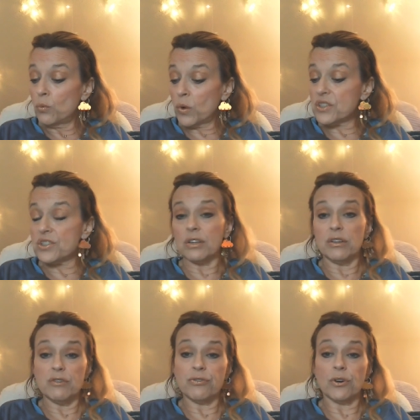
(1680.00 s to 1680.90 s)
to live for
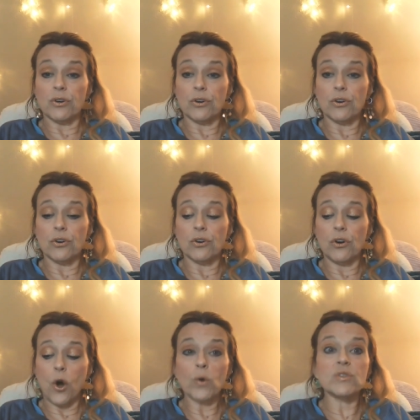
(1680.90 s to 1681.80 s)
her own
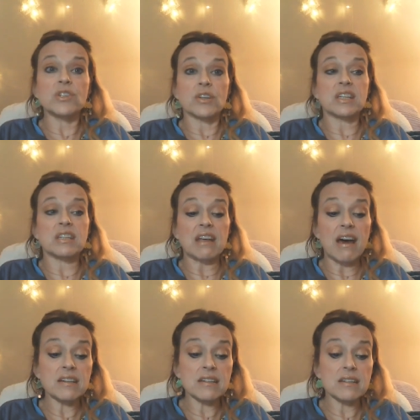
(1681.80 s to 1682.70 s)

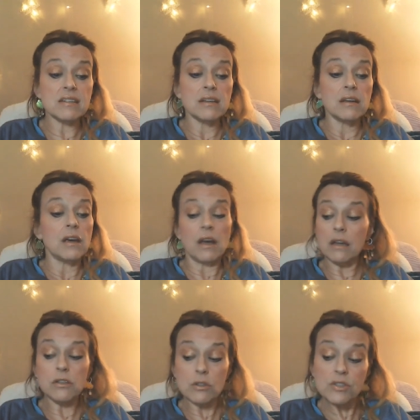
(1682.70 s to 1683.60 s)
success. And I do
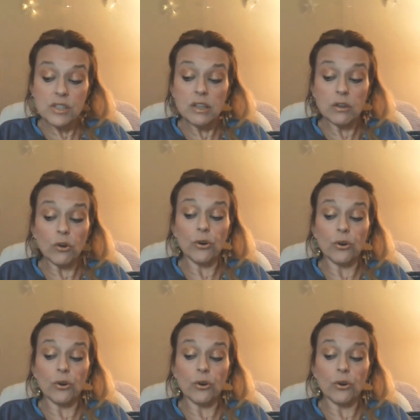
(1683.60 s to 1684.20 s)
see her